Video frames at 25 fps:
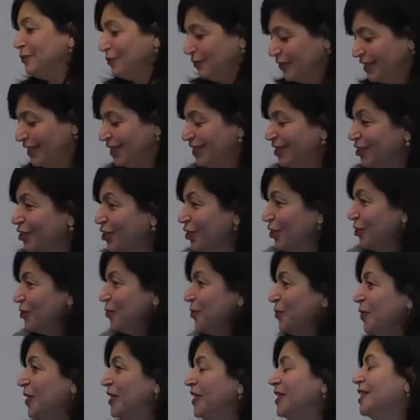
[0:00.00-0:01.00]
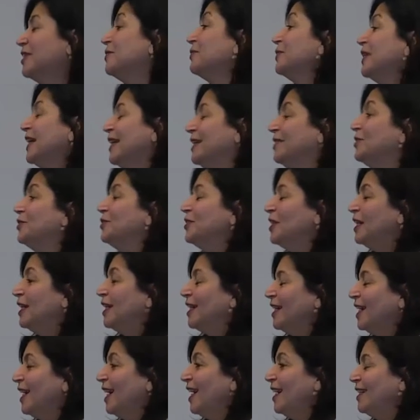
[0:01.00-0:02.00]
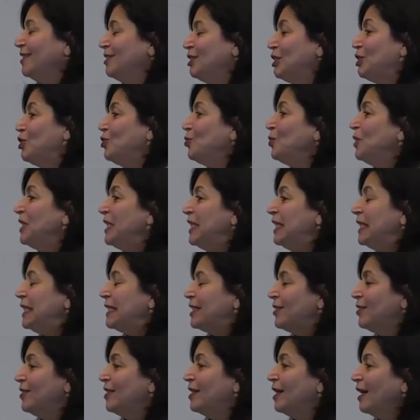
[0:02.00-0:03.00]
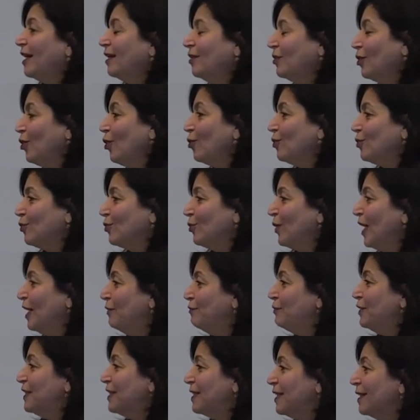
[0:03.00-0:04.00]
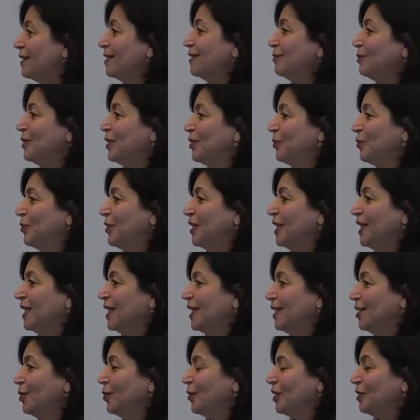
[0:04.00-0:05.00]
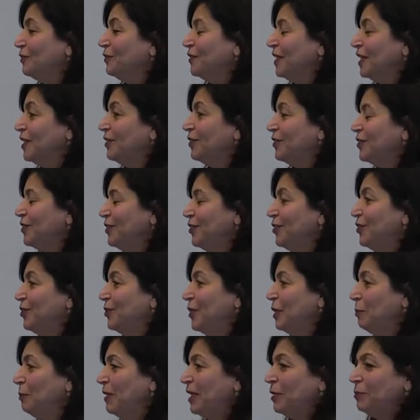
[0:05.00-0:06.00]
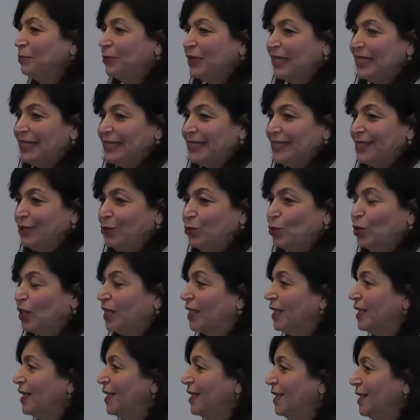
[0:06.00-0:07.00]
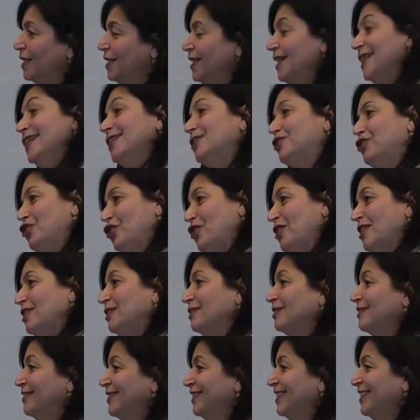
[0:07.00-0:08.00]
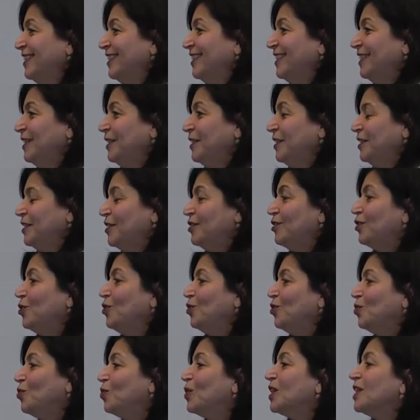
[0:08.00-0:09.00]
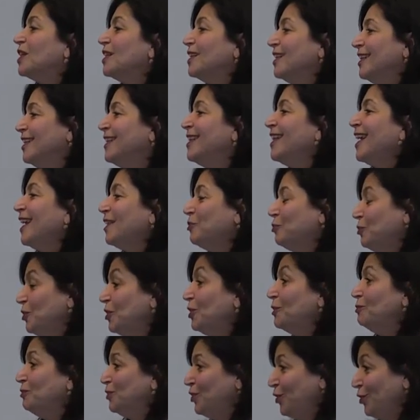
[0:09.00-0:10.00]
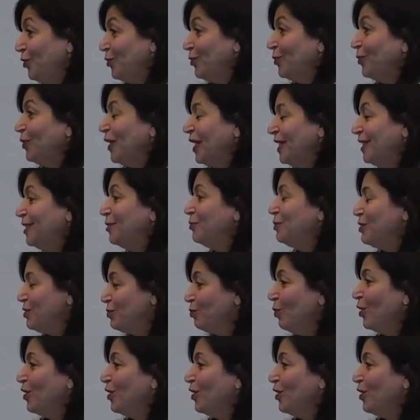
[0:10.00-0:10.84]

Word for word: of little children running around? And do we need to now go through every single recording and look if there's, you know, a bare breast or a naked child? So we're in that realm too, and it was